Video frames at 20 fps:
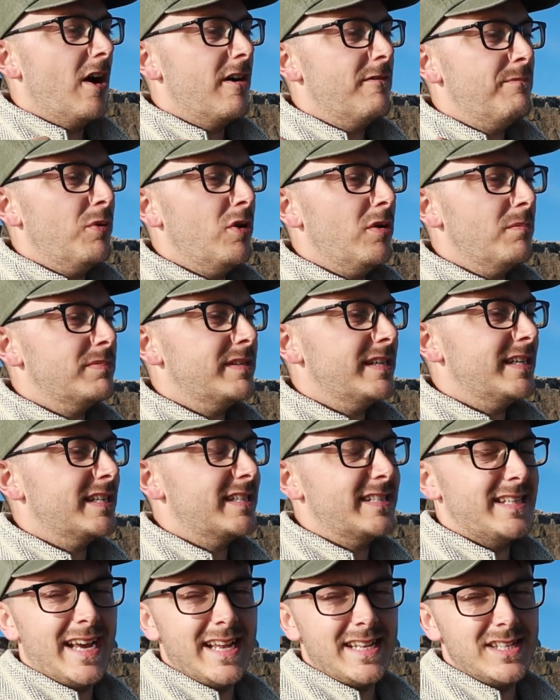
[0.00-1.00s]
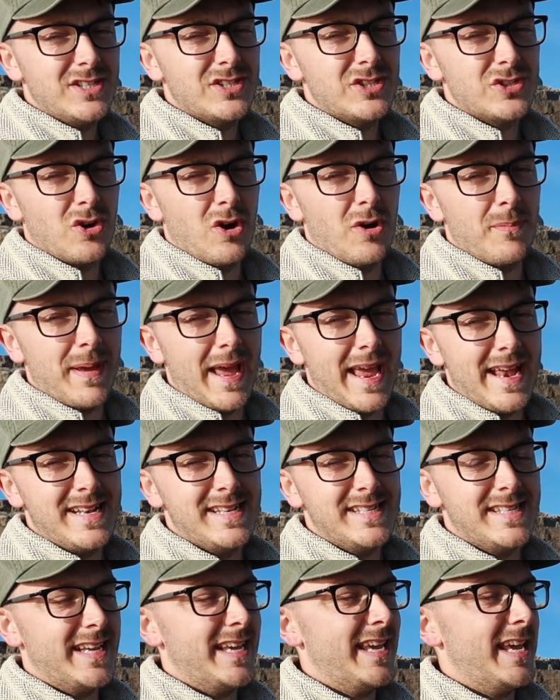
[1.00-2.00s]
I've popped in a 10 stop
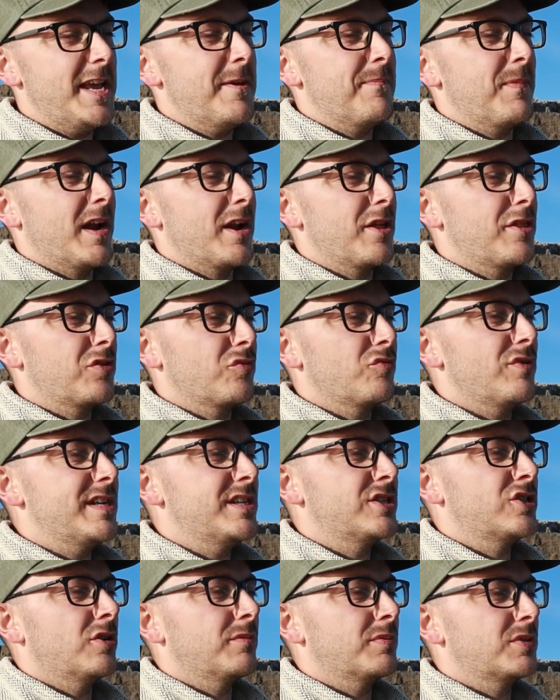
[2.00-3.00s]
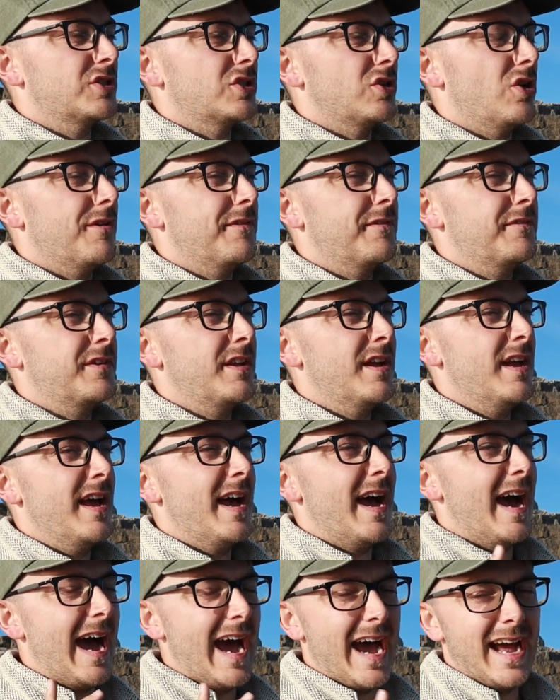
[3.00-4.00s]
ND and a 3 stop
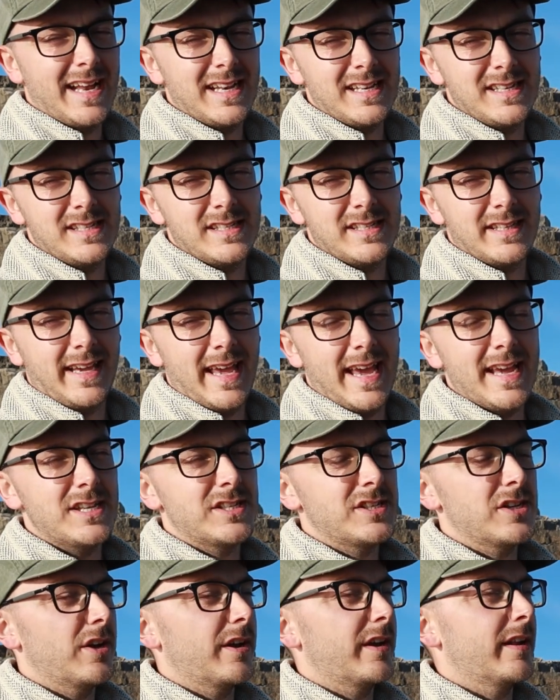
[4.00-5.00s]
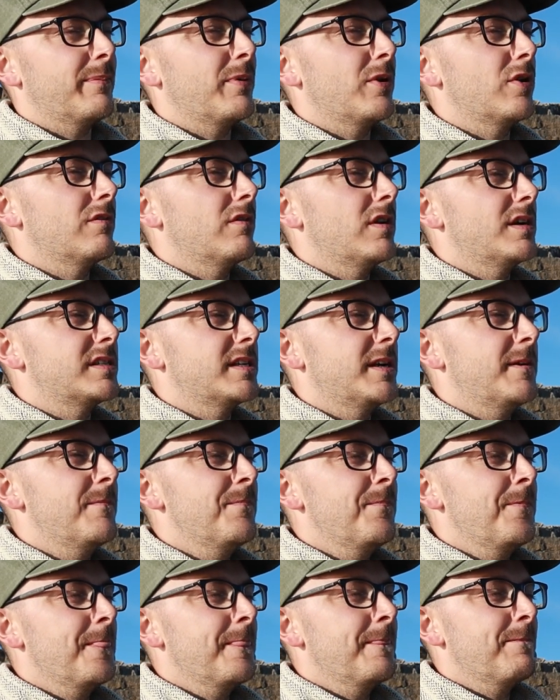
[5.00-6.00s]
soft and the case circular polarizer,
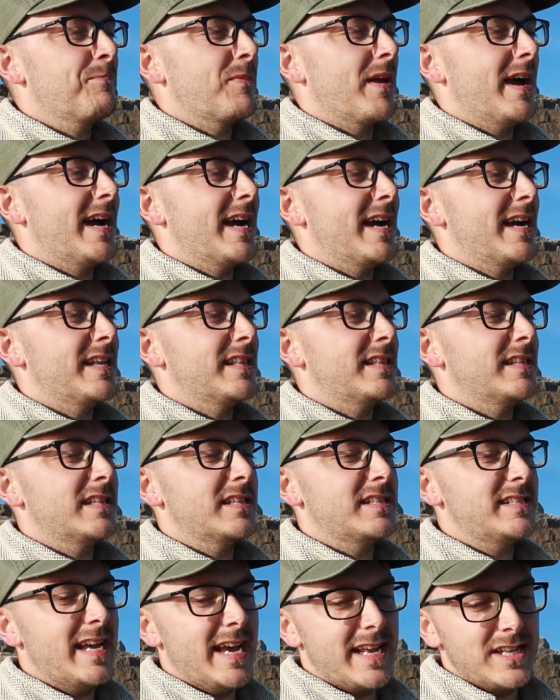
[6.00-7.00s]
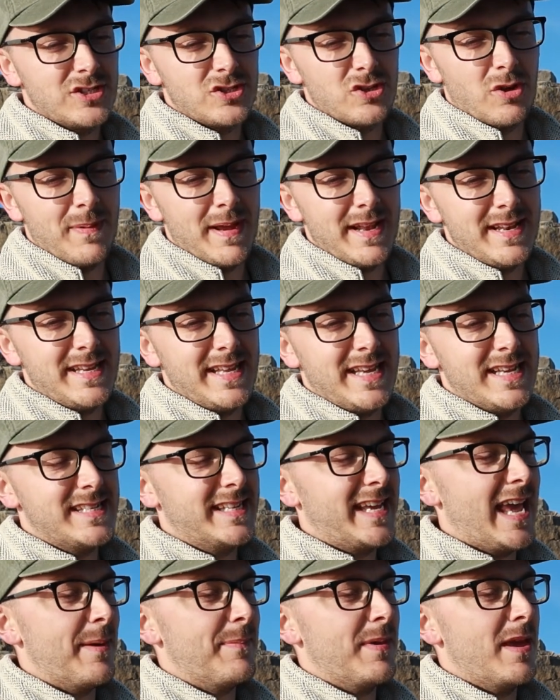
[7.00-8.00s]
and the 10 stop ND
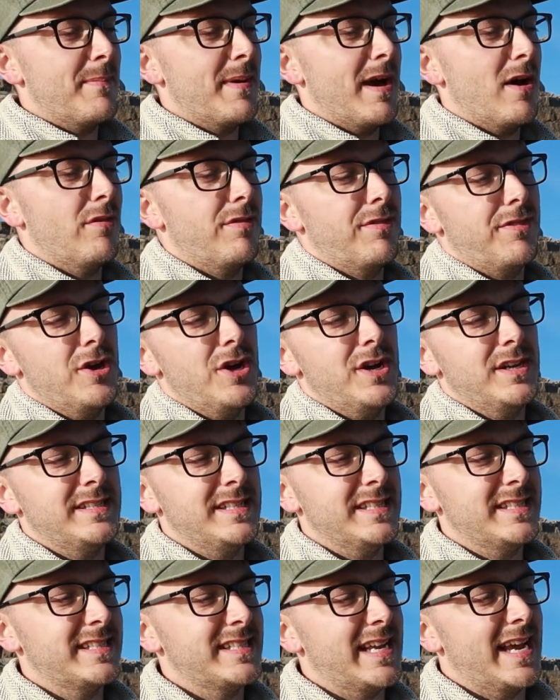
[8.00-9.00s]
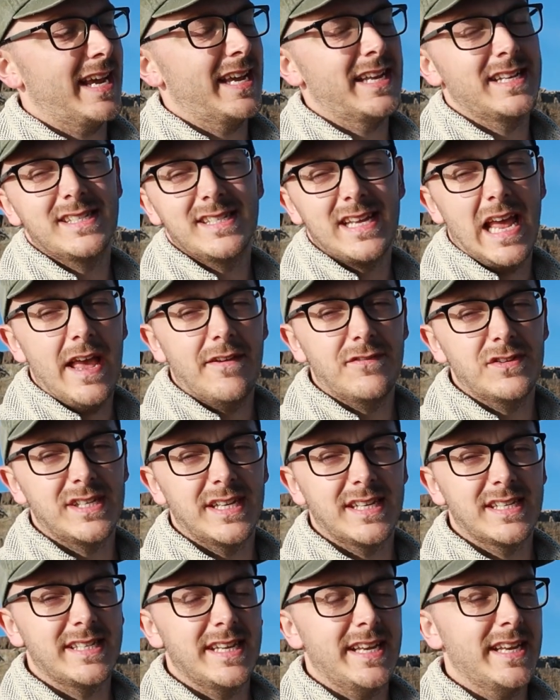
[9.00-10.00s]
is getting me about 30 seconds at
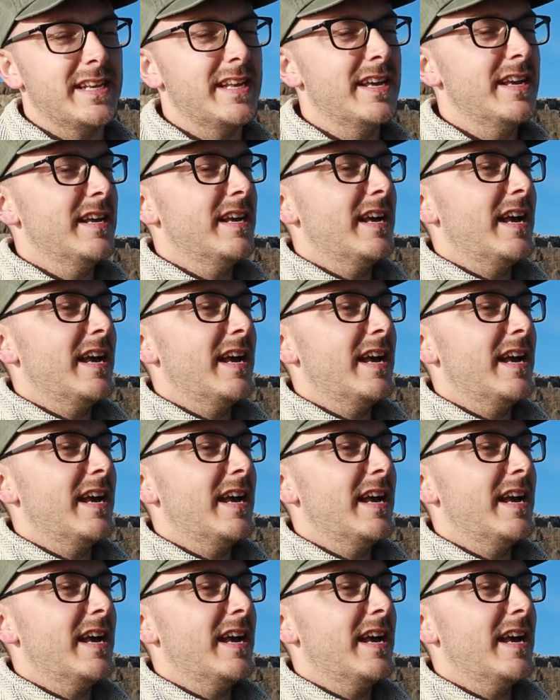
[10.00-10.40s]
f16,